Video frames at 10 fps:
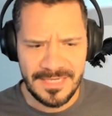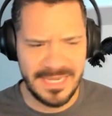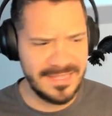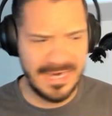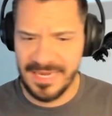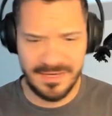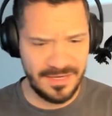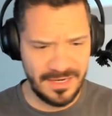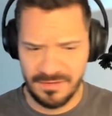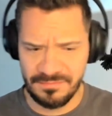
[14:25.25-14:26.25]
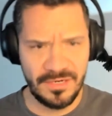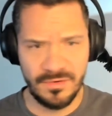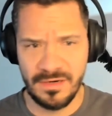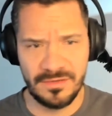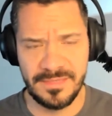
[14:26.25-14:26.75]
then I ended on
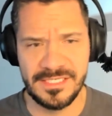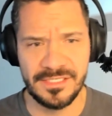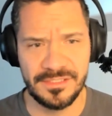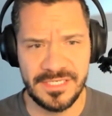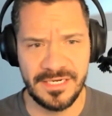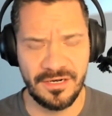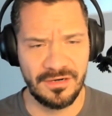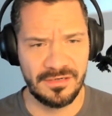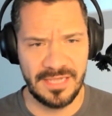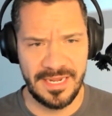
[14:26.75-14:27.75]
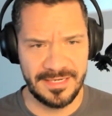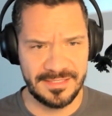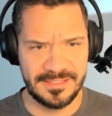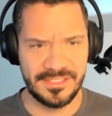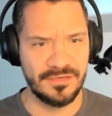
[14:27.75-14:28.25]
going all the way to lieutenant colonel
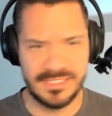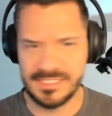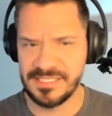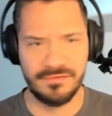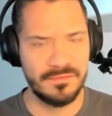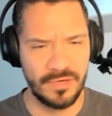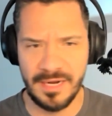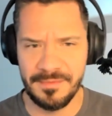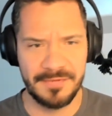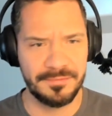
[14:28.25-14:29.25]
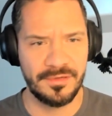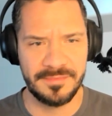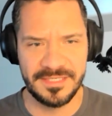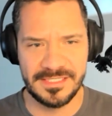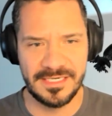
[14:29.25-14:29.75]
and, you know, did several more combat
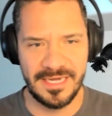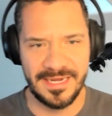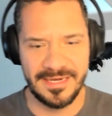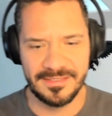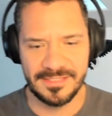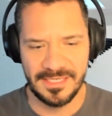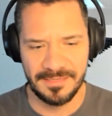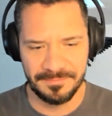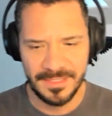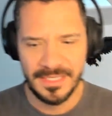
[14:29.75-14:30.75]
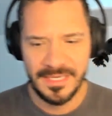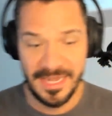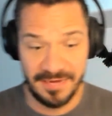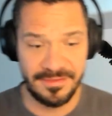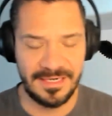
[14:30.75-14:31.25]
deployments and
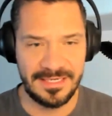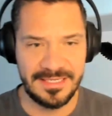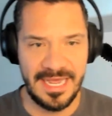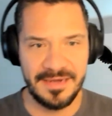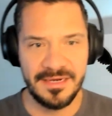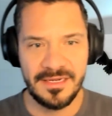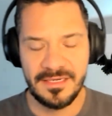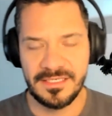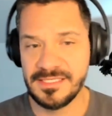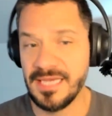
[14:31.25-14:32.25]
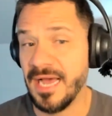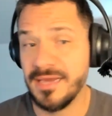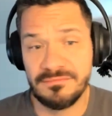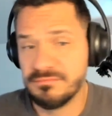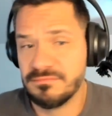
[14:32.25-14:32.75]
everything like that. Cause
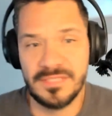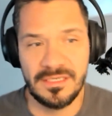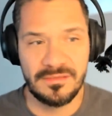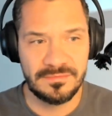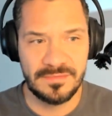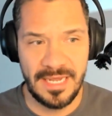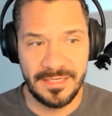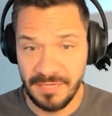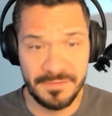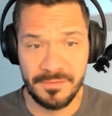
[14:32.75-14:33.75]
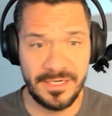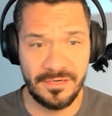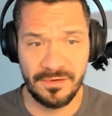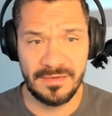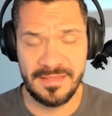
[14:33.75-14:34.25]
I loved the Marine
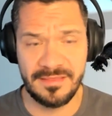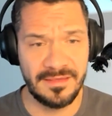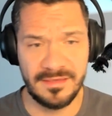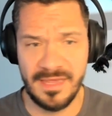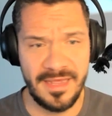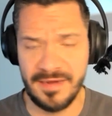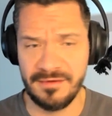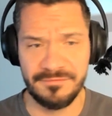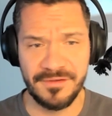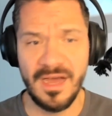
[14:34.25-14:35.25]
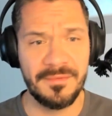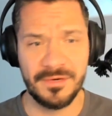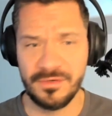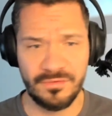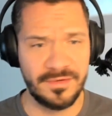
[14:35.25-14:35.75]
Corps. I had a
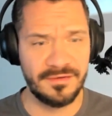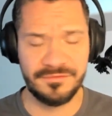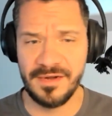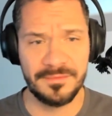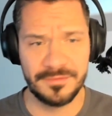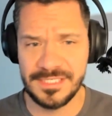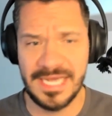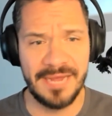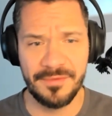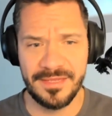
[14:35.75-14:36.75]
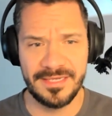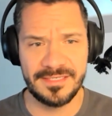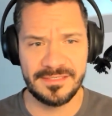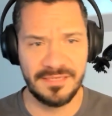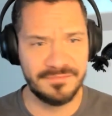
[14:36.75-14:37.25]
phenomenal career, phenomenal time with
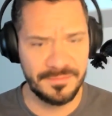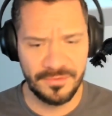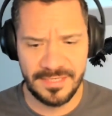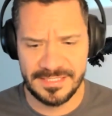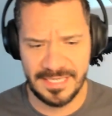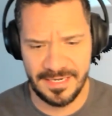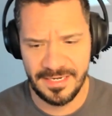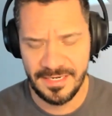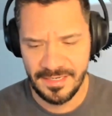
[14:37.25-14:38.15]
it. Loved the Marines that